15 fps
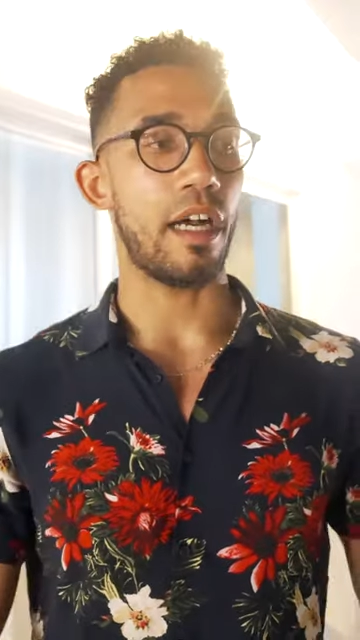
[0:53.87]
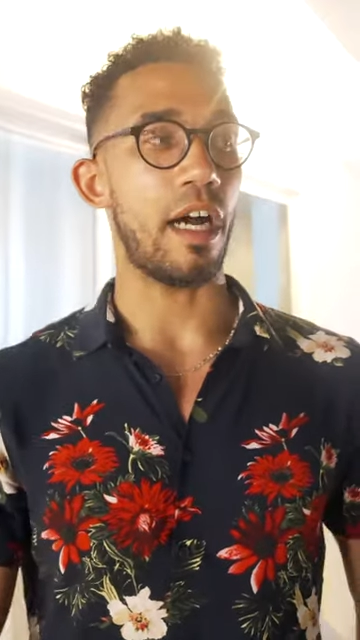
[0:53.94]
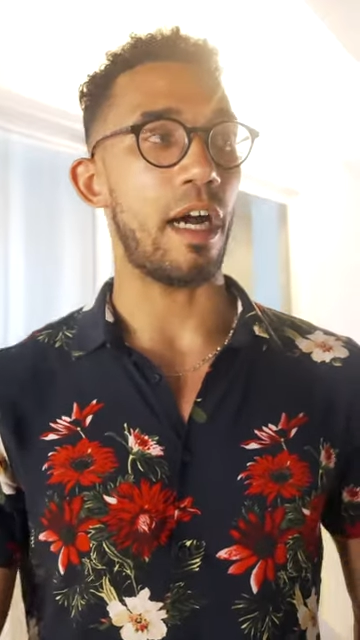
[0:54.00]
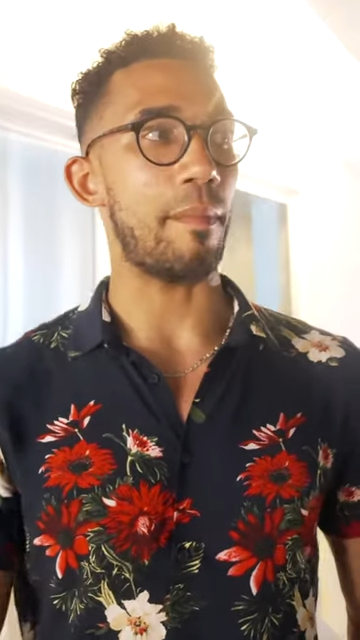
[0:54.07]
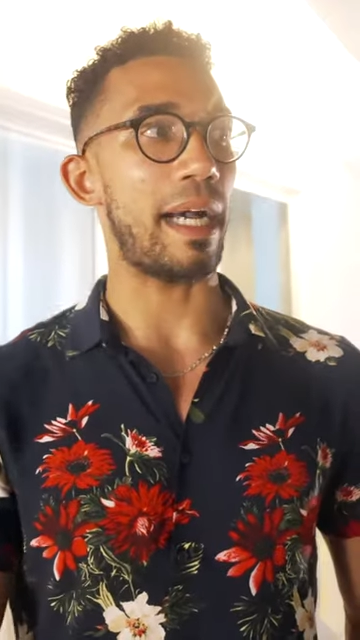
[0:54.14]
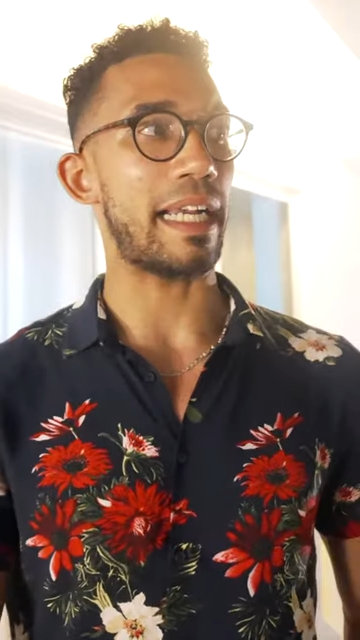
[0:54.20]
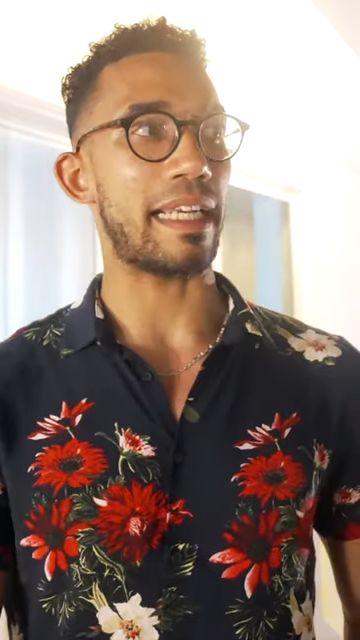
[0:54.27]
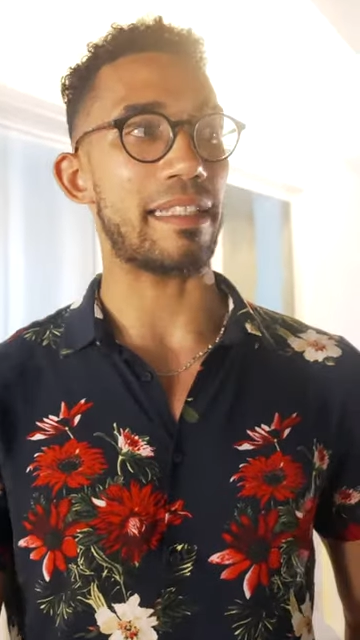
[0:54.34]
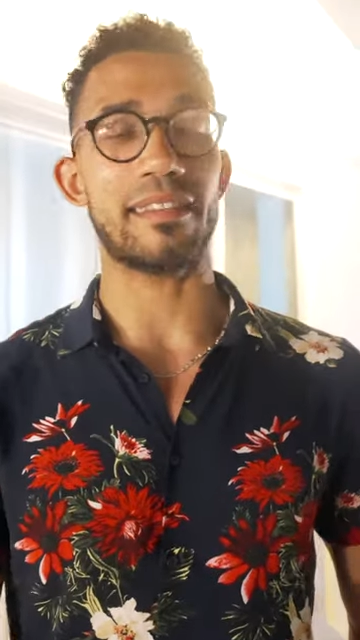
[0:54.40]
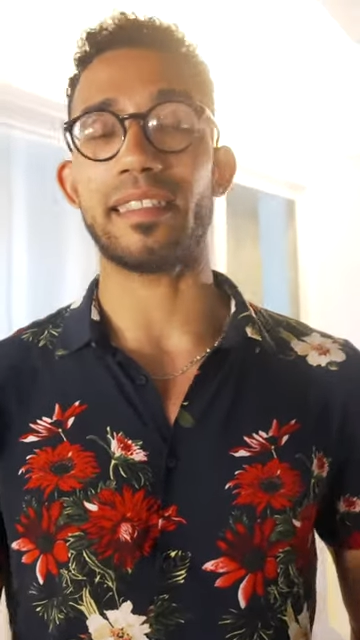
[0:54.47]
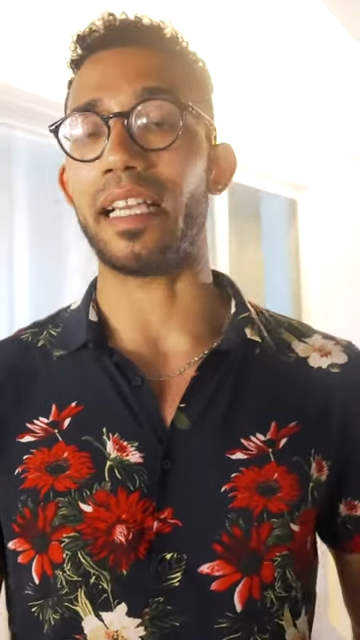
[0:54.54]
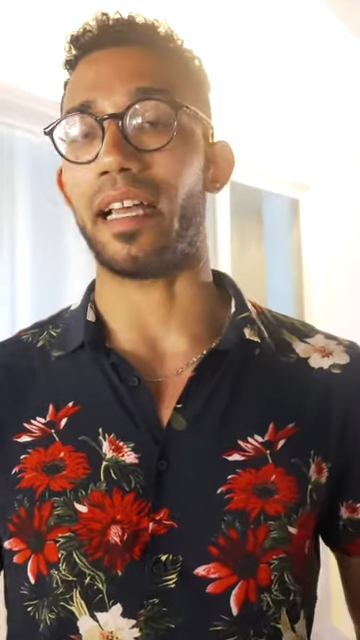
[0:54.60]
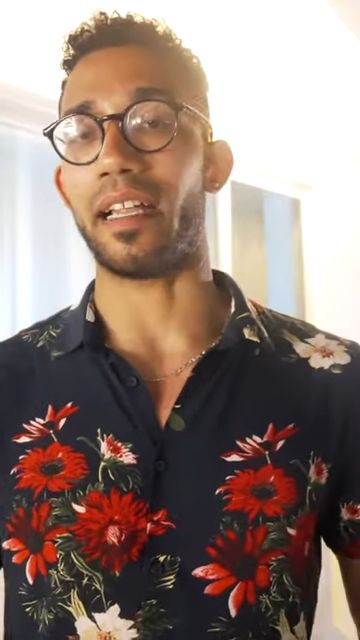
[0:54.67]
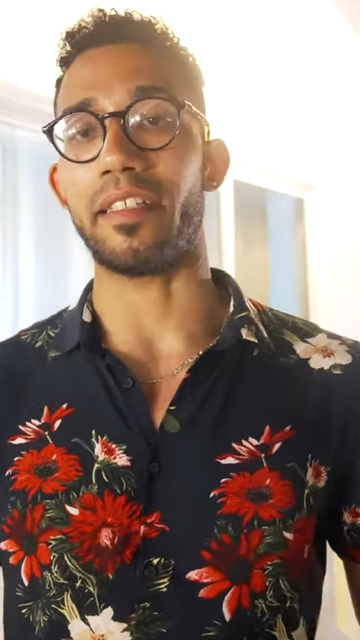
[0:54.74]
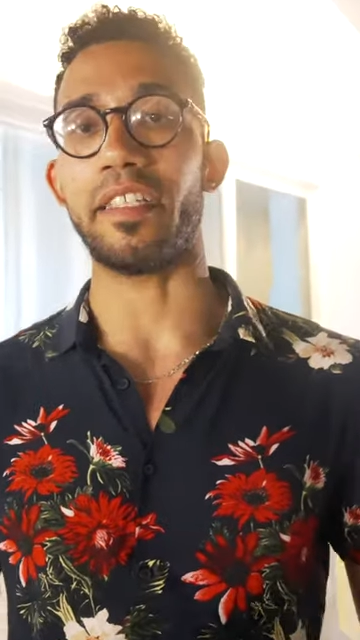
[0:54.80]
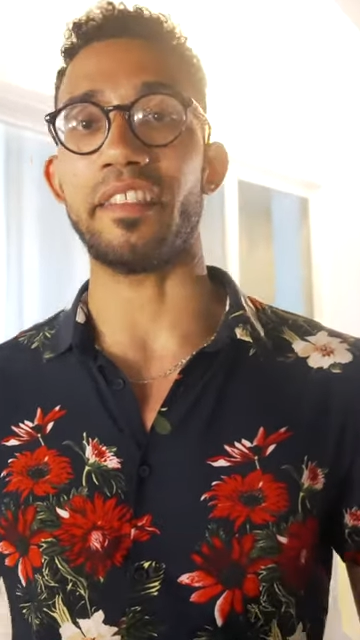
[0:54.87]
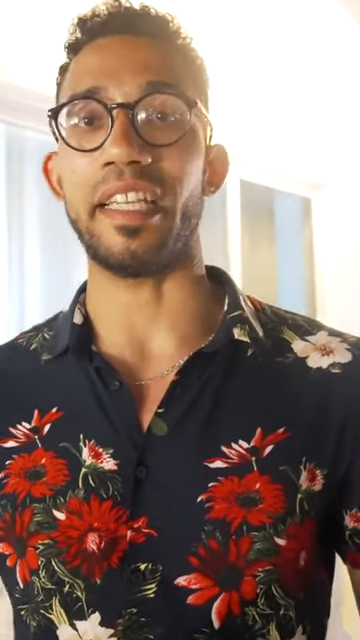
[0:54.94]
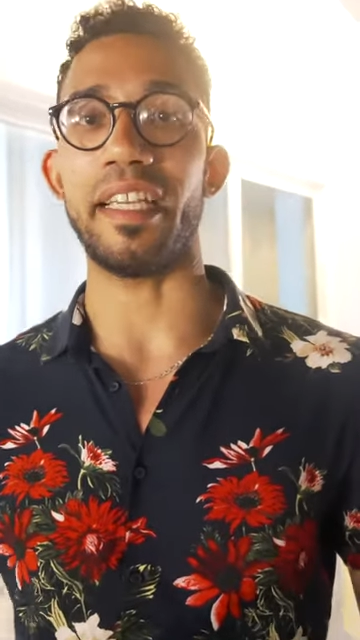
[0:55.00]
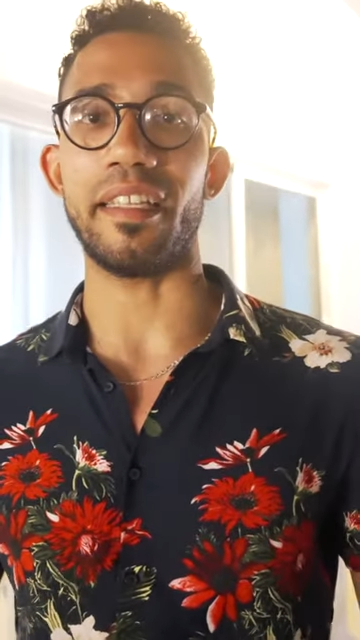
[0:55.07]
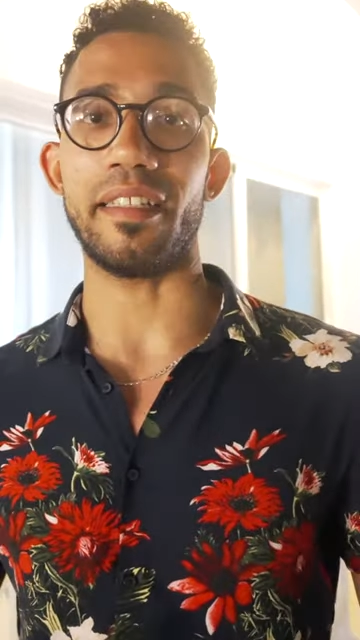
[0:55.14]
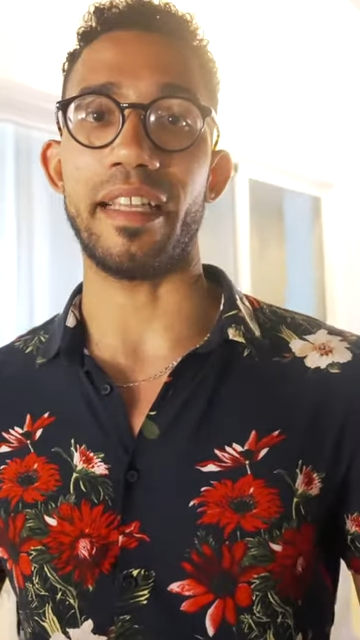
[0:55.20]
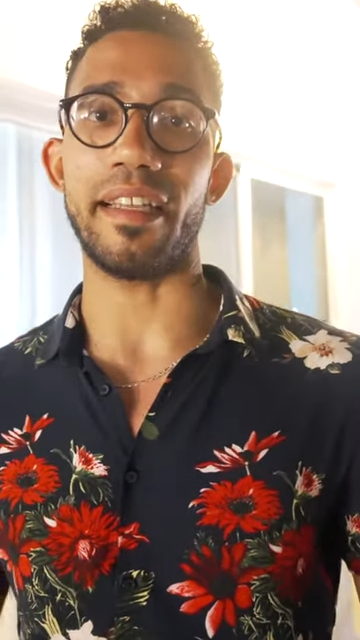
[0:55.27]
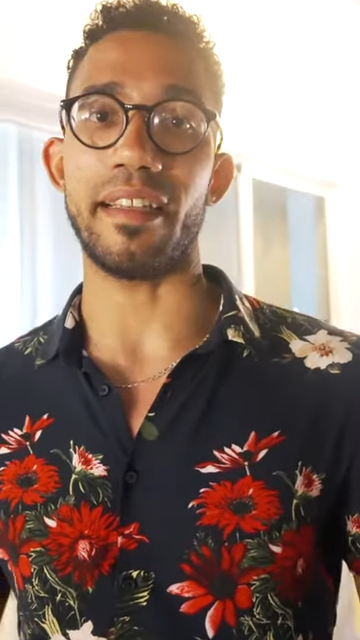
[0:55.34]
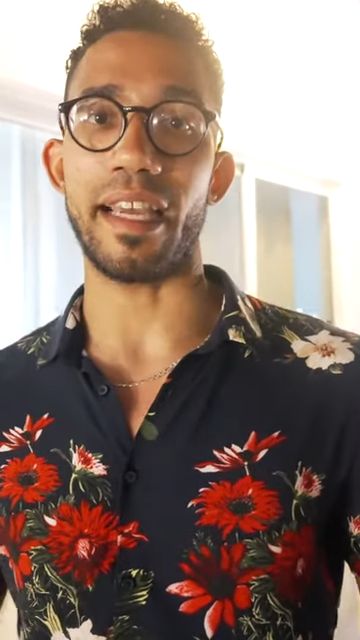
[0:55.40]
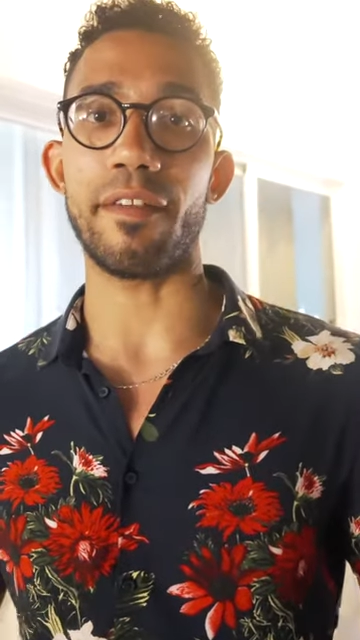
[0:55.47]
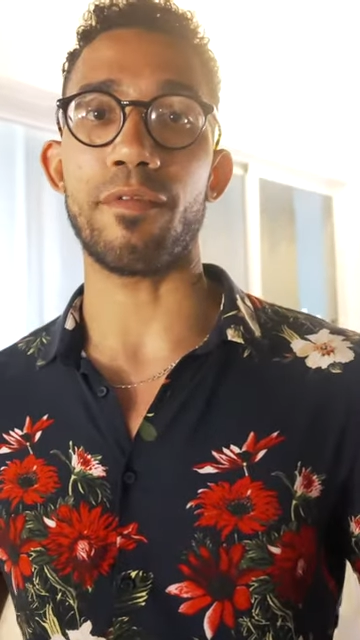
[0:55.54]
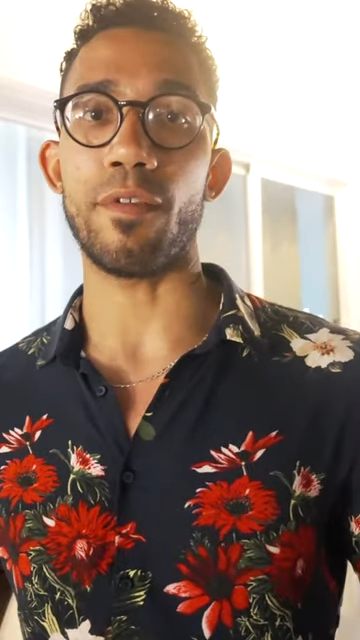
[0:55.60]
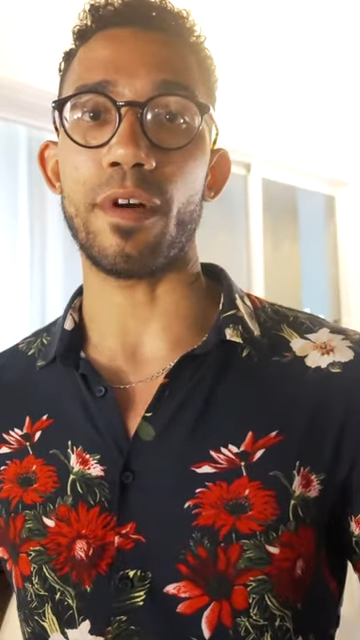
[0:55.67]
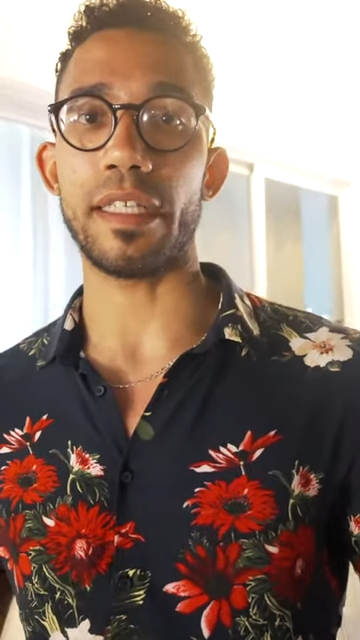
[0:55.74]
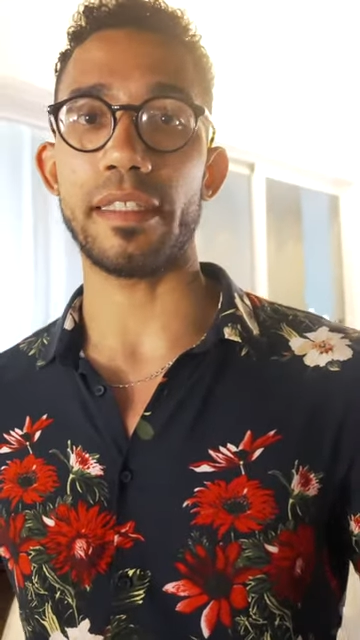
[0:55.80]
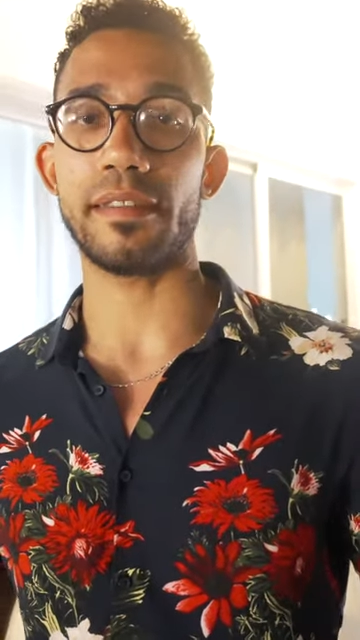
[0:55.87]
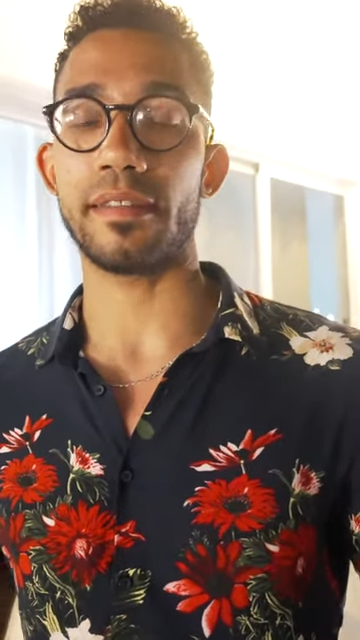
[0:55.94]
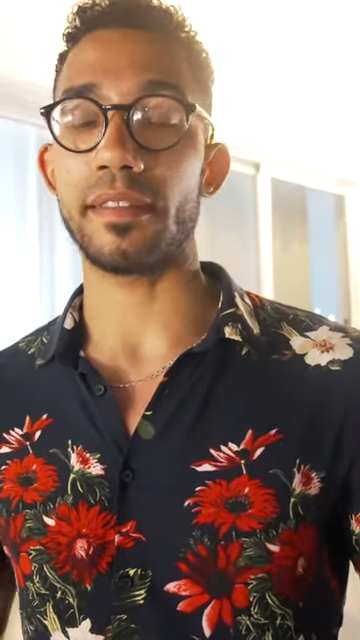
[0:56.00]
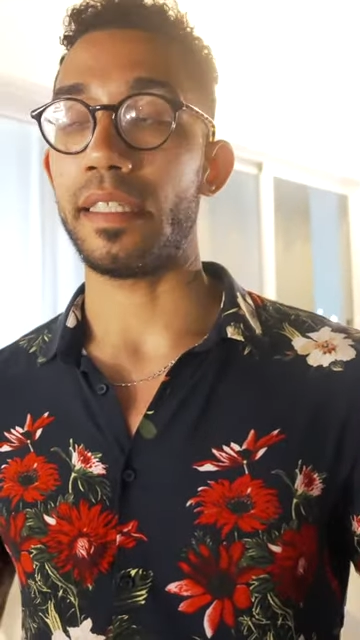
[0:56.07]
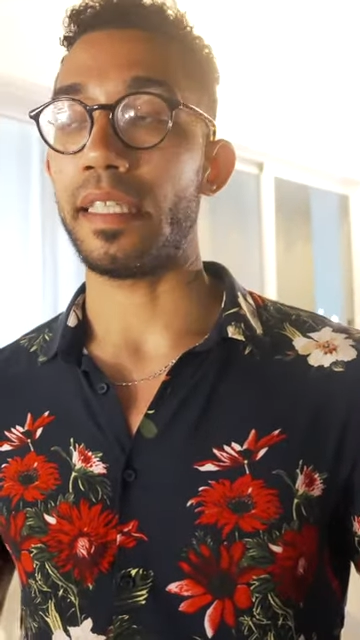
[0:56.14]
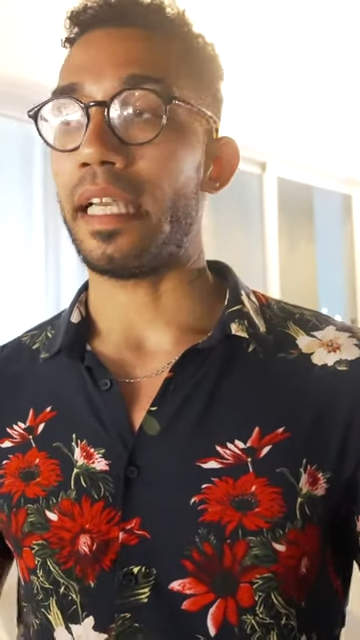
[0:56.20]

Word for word: Um, I got to see how their day-to-day life was.